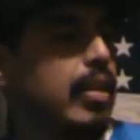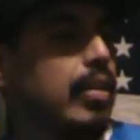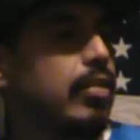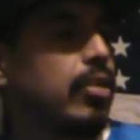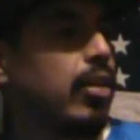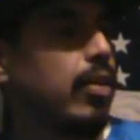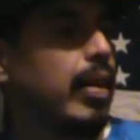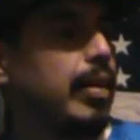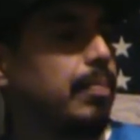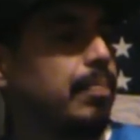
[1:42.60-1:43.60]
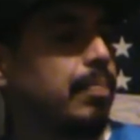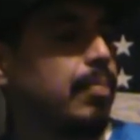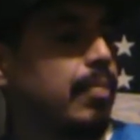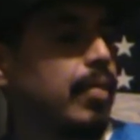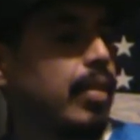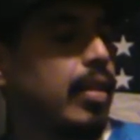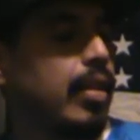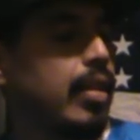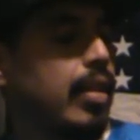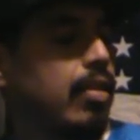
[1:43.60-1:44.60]
So I
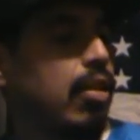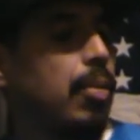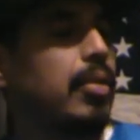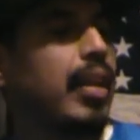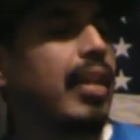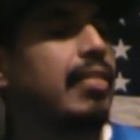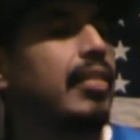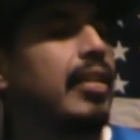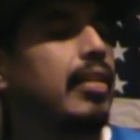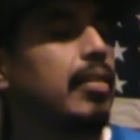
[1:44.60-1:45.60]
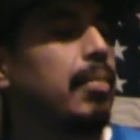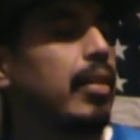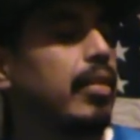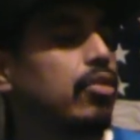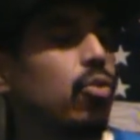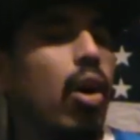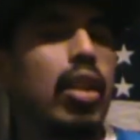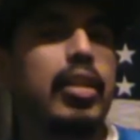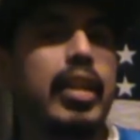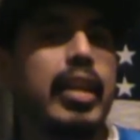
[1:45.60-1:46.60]
was hesitant about its
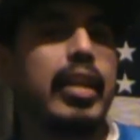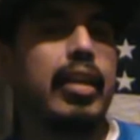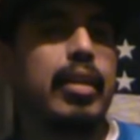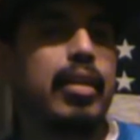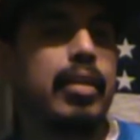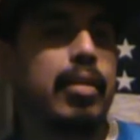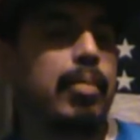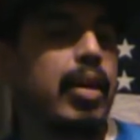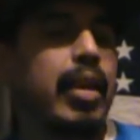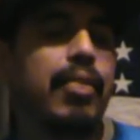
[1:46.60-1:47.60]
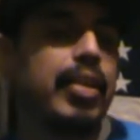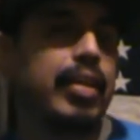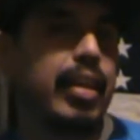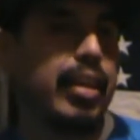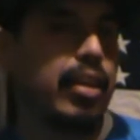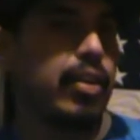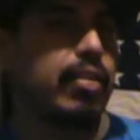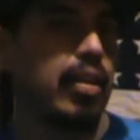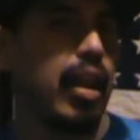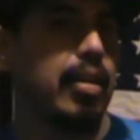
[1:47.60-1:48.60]
quality, about everything.
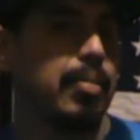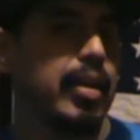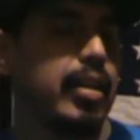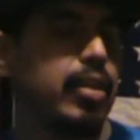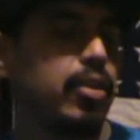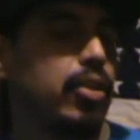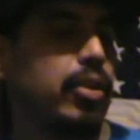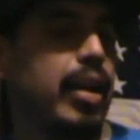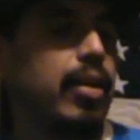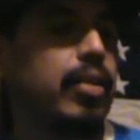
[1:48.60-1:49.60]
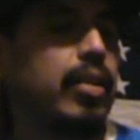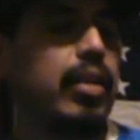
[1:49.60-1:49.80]
It's a lot of money to throw down.